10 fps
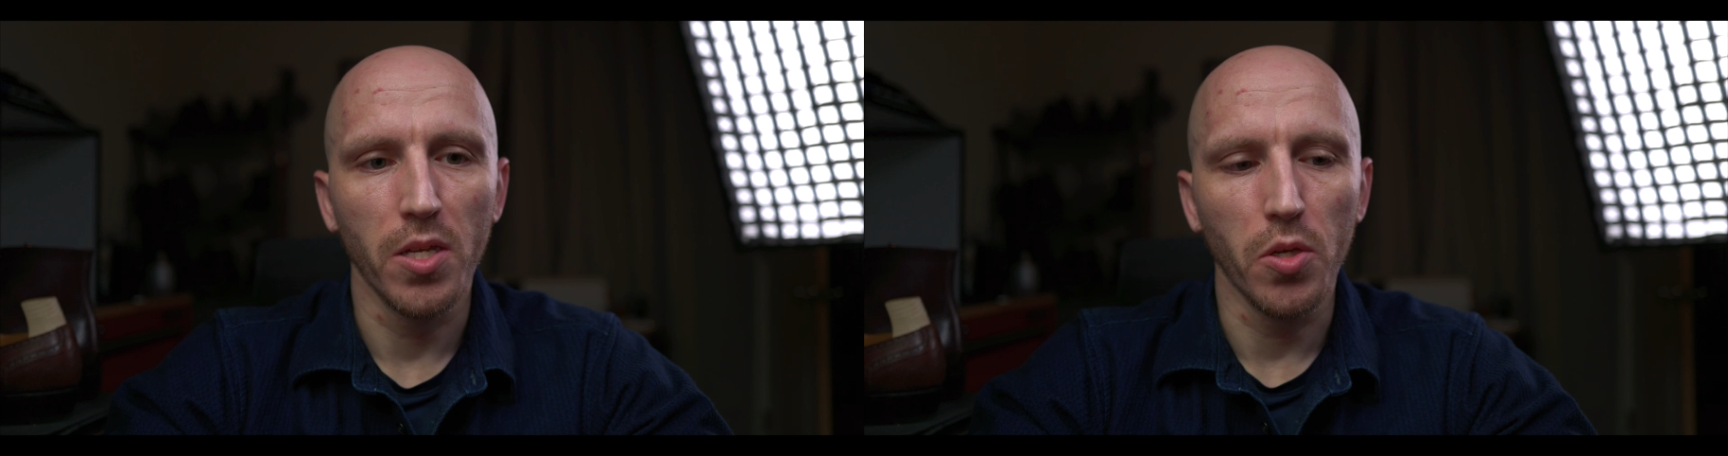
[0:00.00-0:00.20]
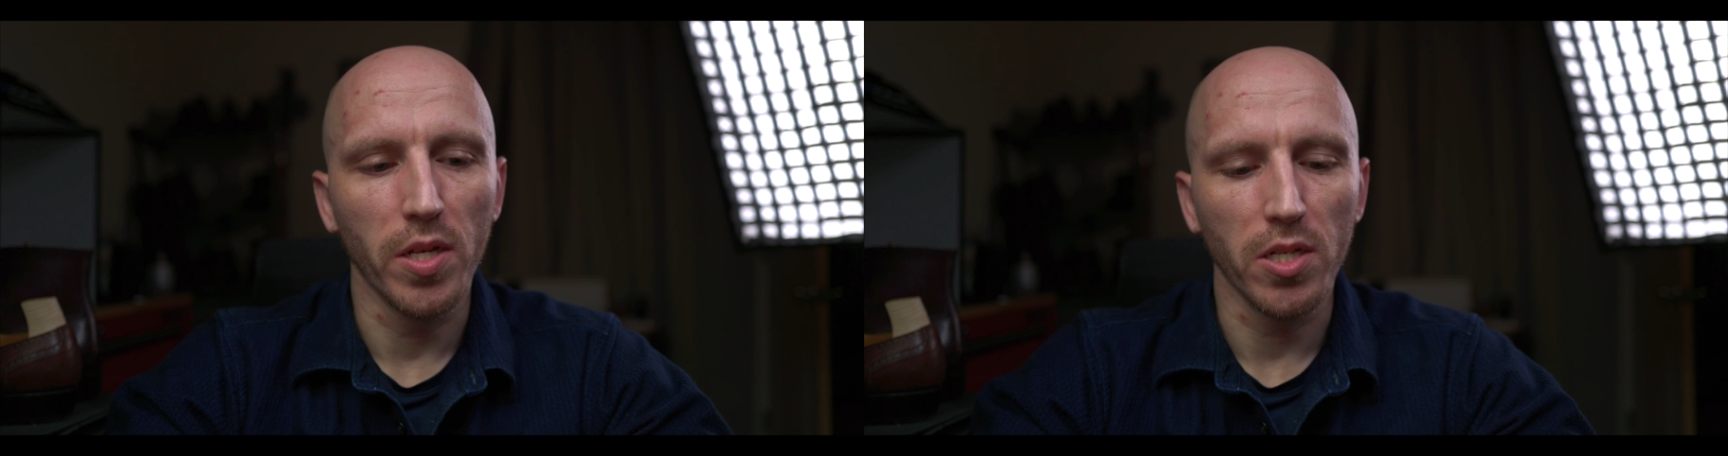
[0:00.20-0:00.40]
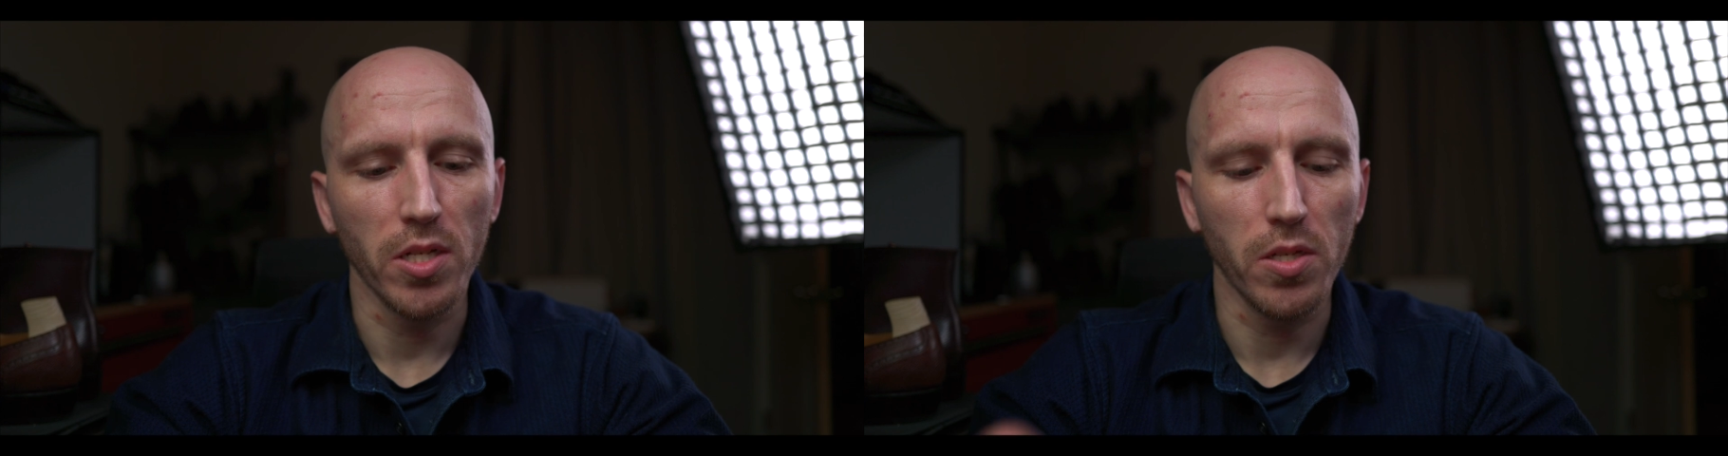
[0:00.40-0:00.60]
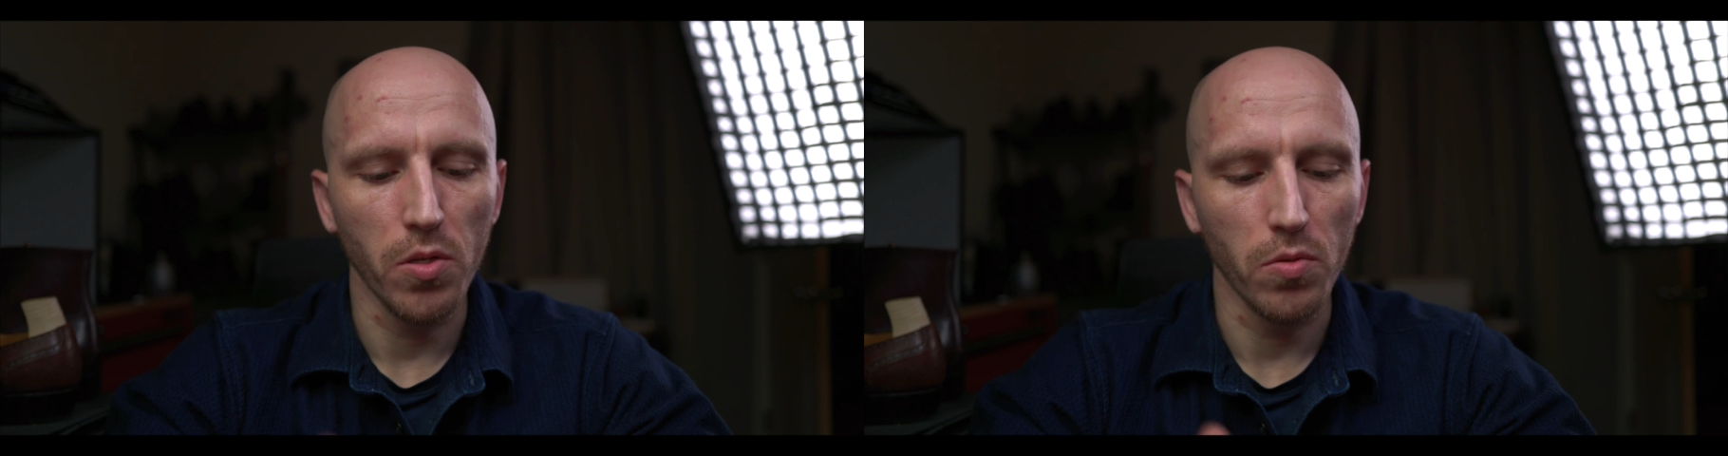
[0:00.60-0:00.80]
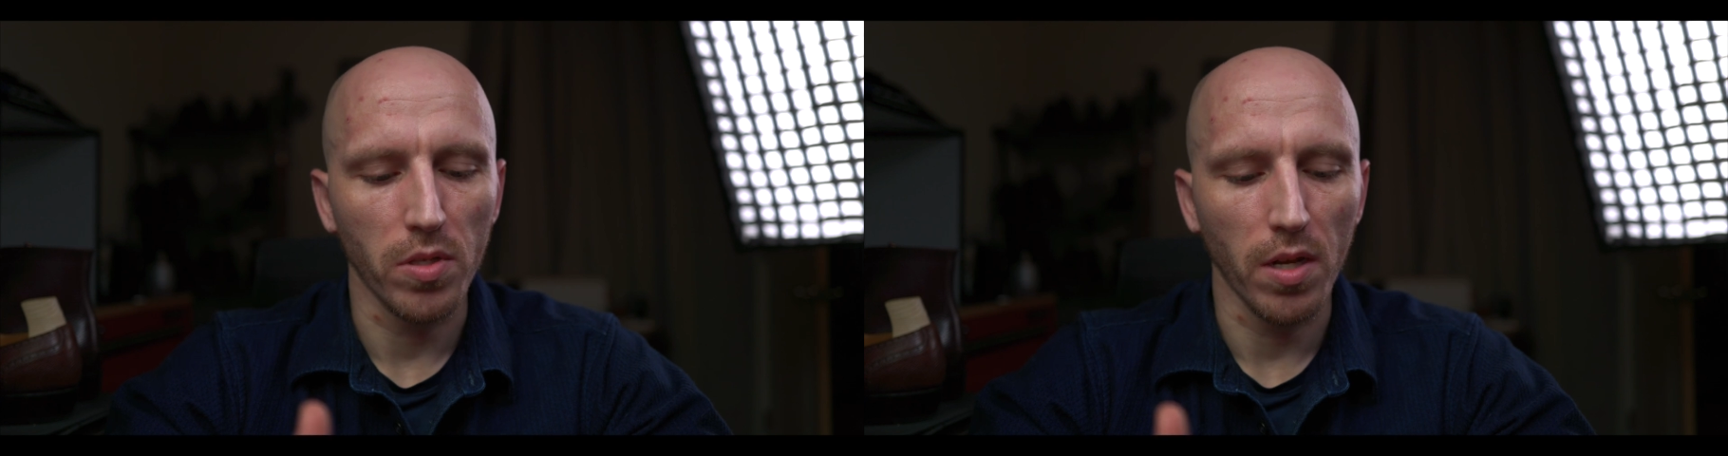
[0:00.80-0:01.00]
You can just
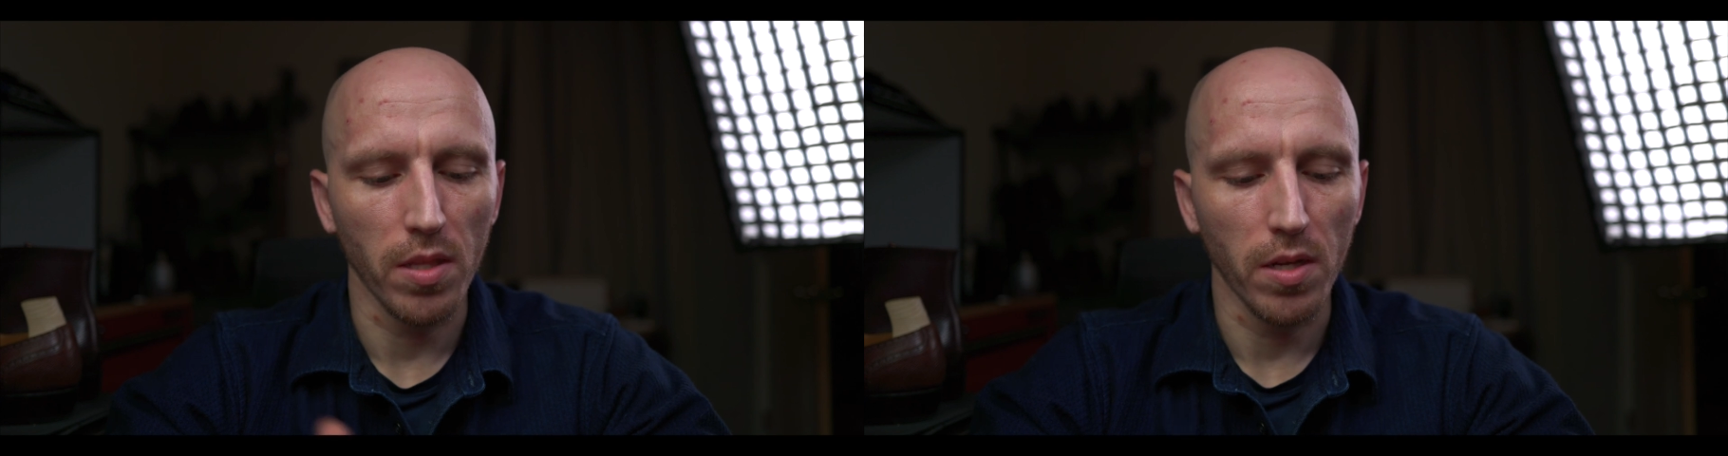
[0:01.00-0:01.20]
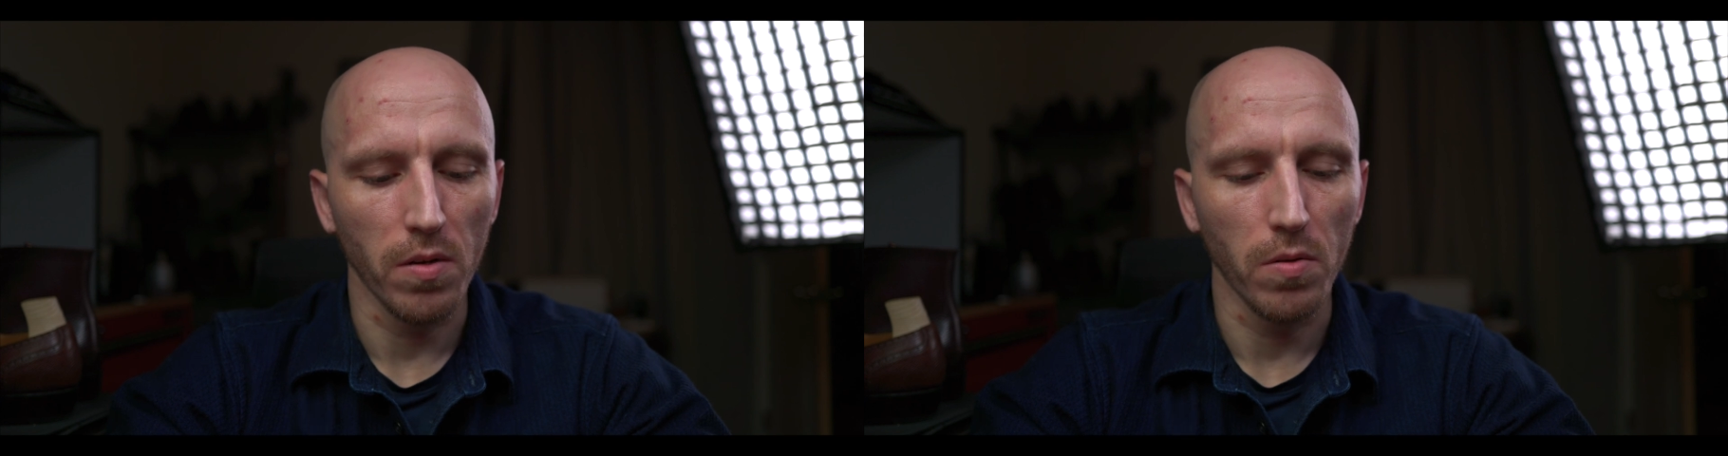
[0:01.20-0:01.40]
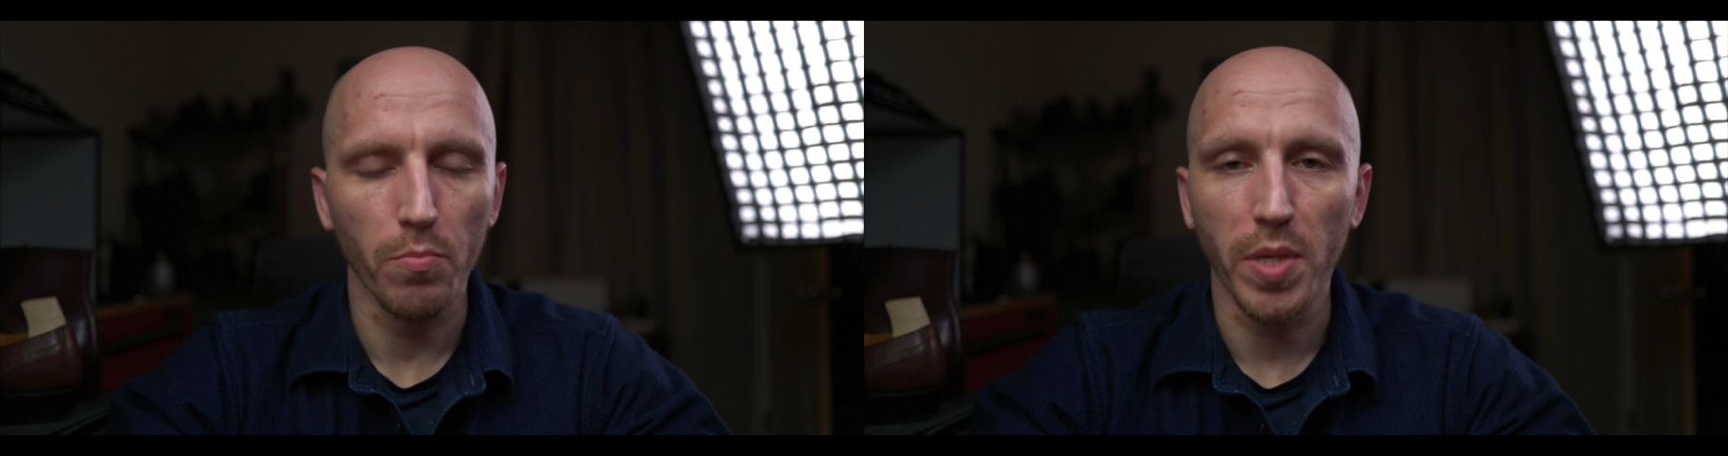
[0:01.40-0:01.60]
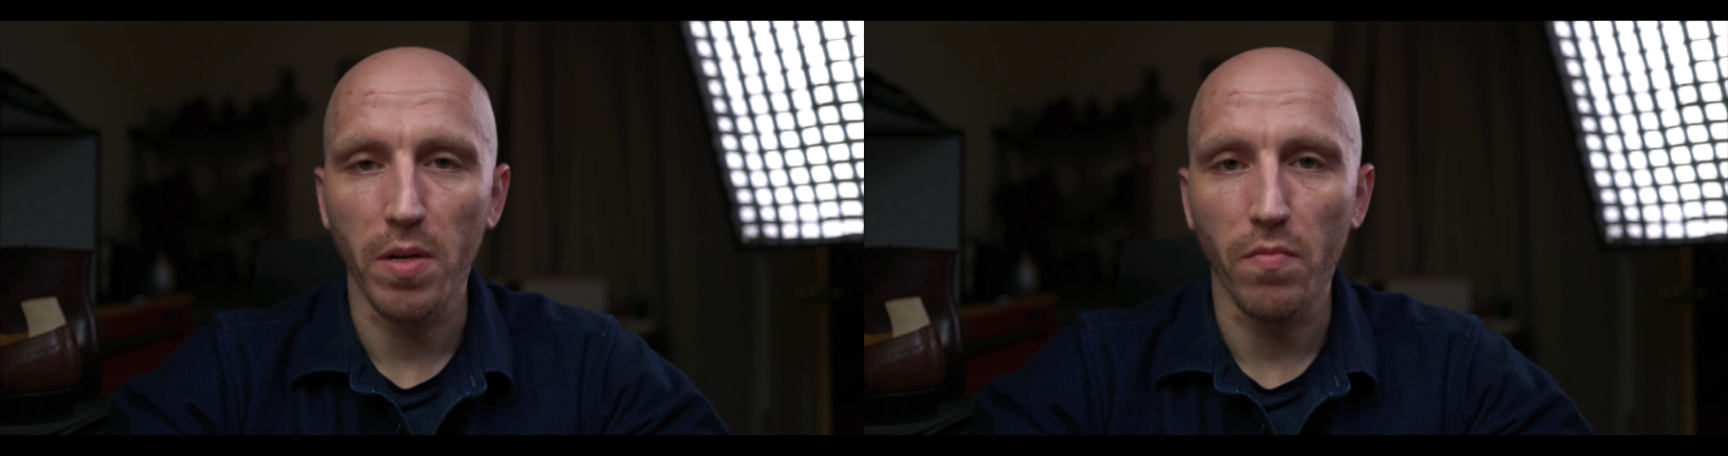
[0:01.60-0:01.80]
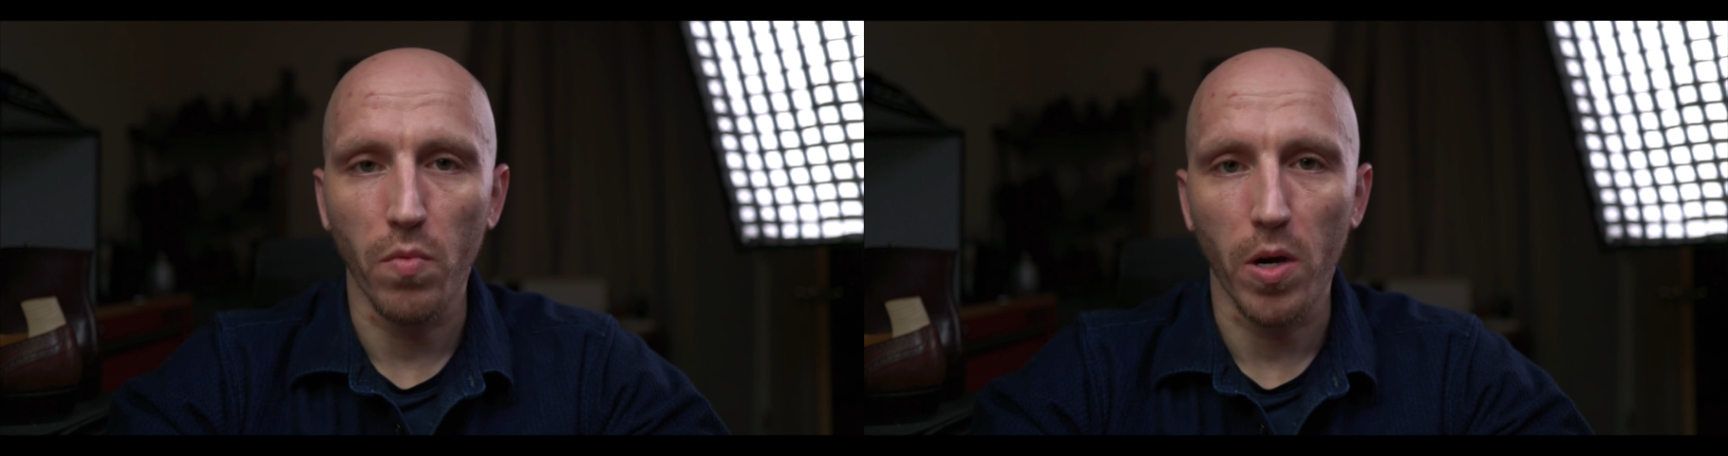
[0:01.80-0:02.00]
use a little bit
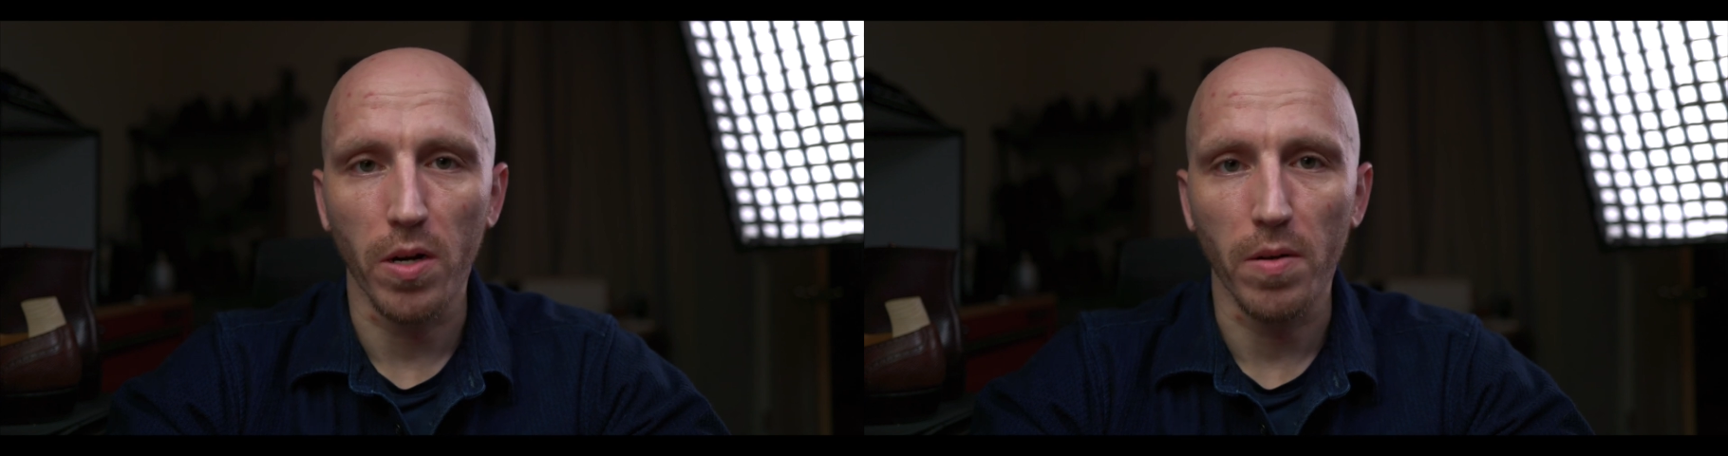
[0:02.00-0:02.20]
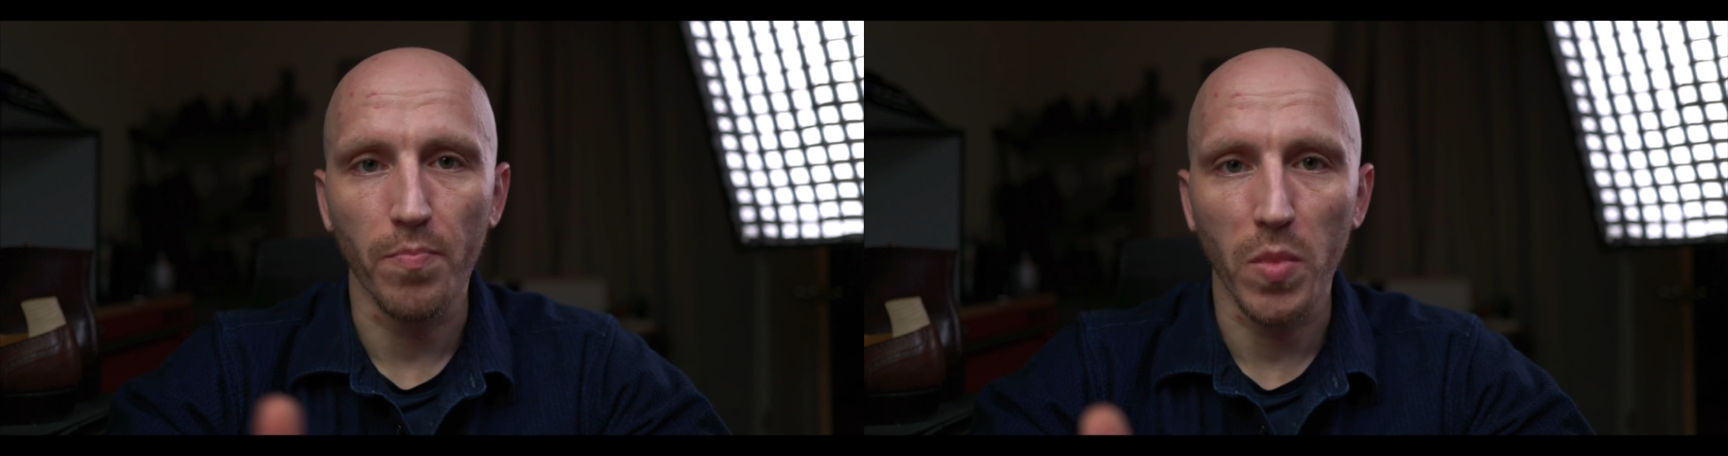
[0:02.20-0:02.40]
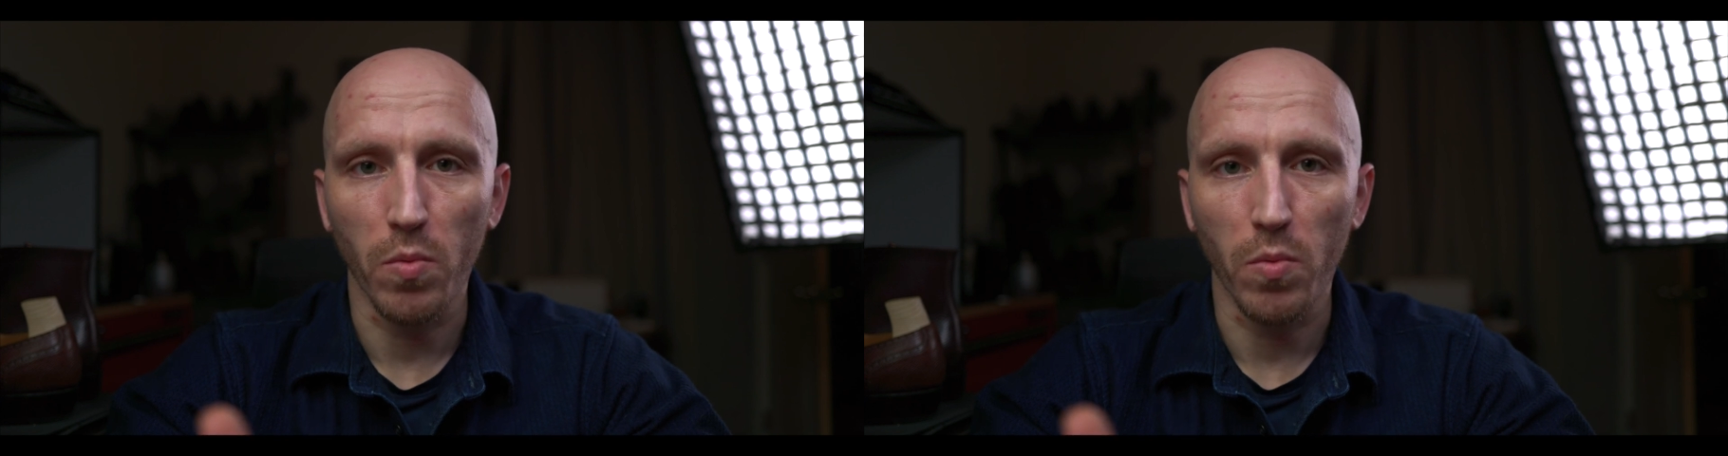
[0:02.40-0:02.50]
of water,